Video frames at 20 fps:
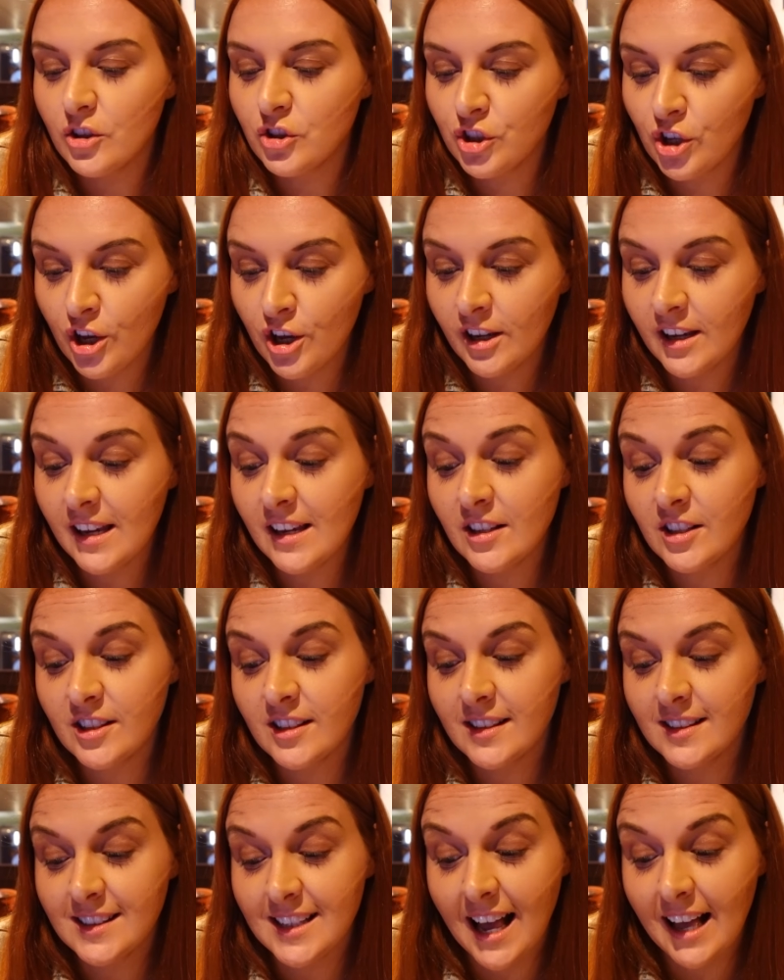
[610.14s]
Turkish
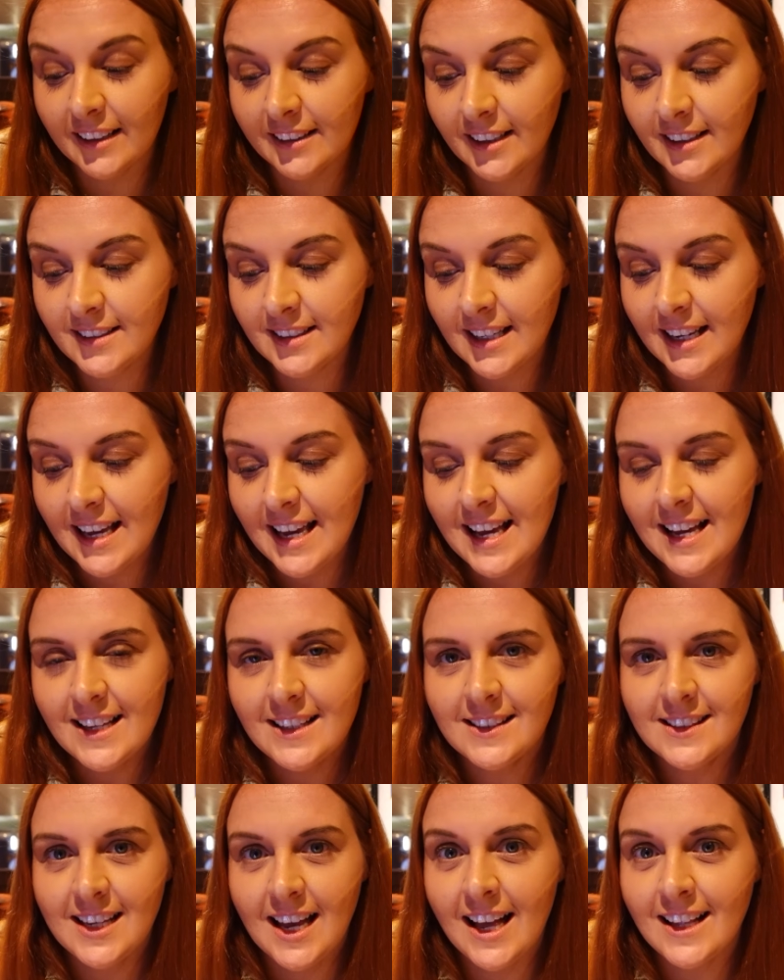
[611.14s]
salad,
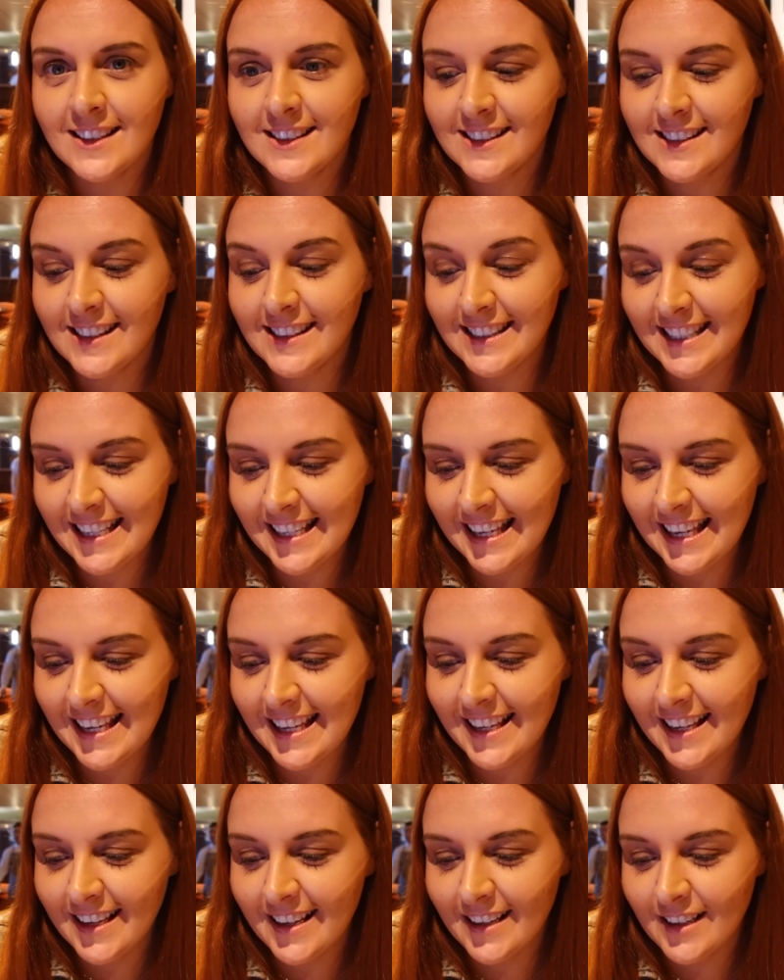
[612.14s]

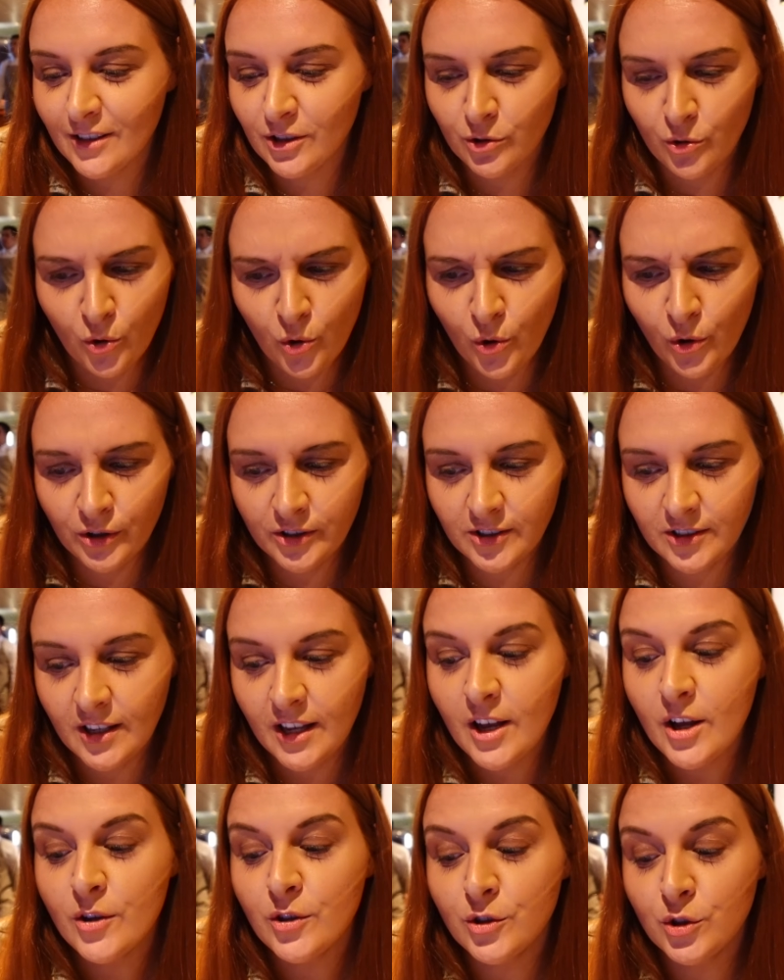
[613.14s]
tzatziki sauce,
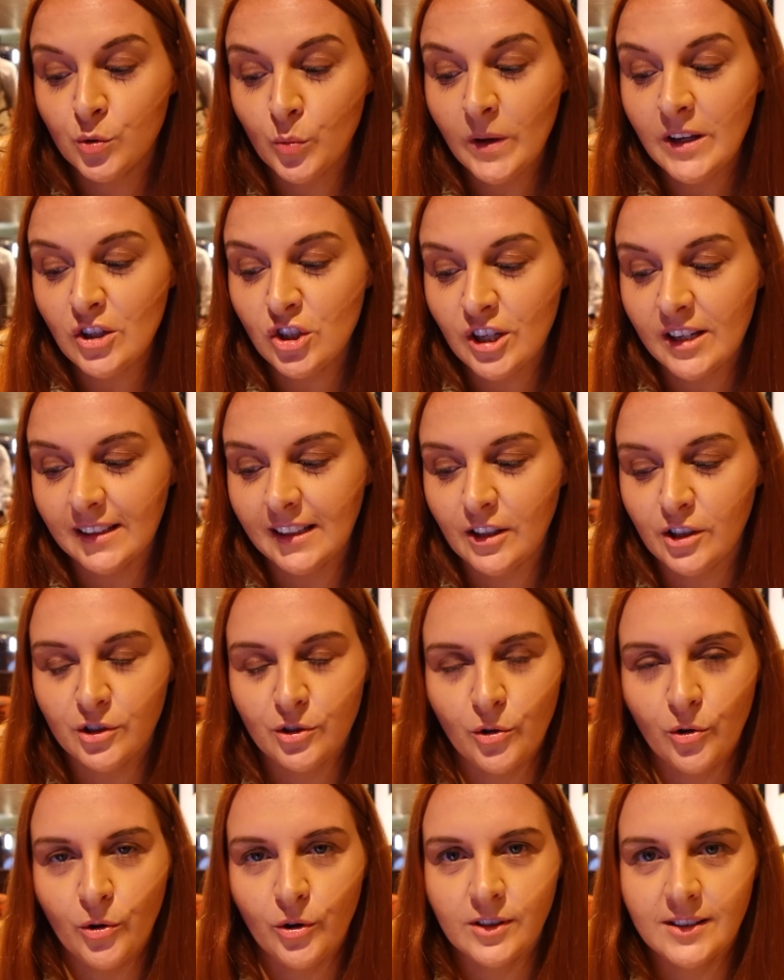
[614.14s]
sweet chili
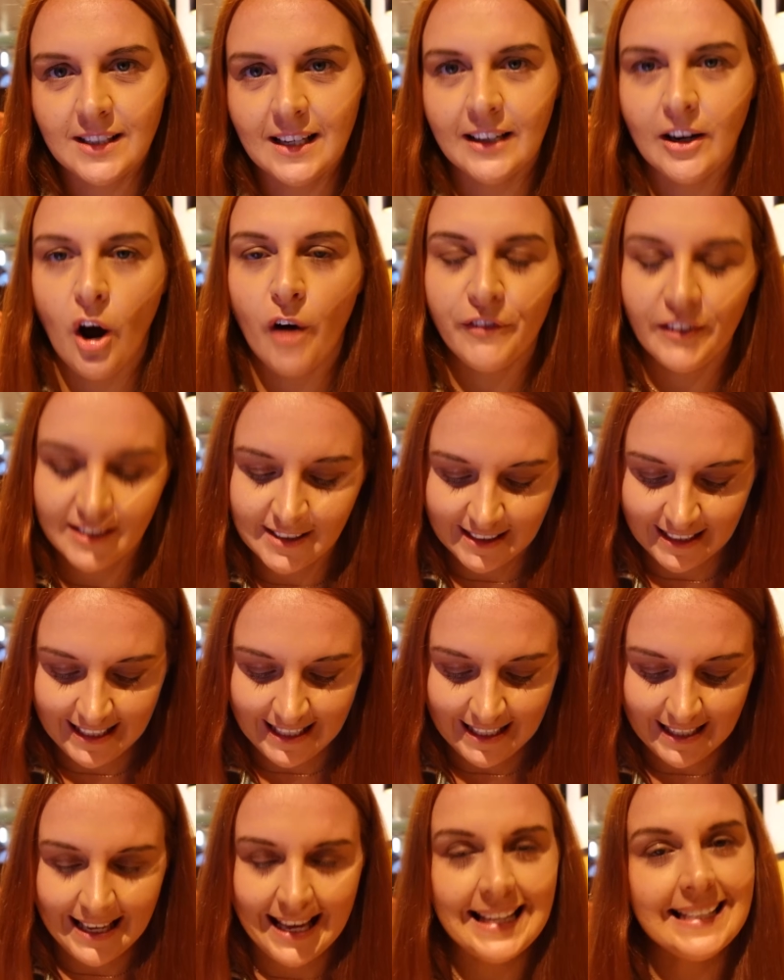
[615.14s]
sauce, and obviously
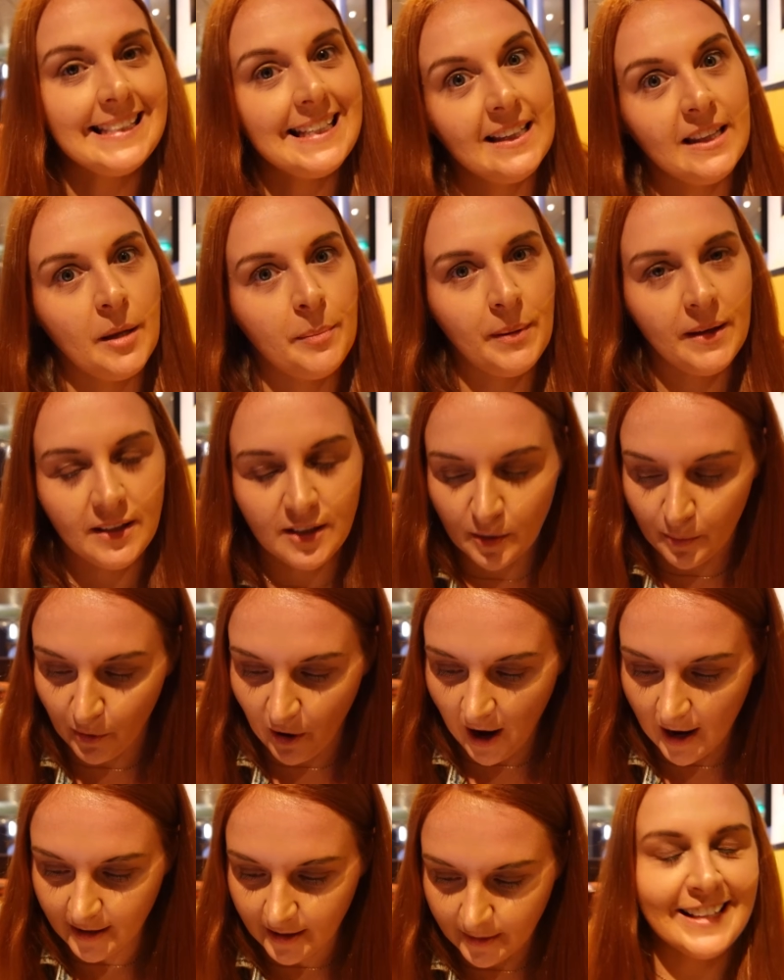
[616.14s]
it's in the pita bread.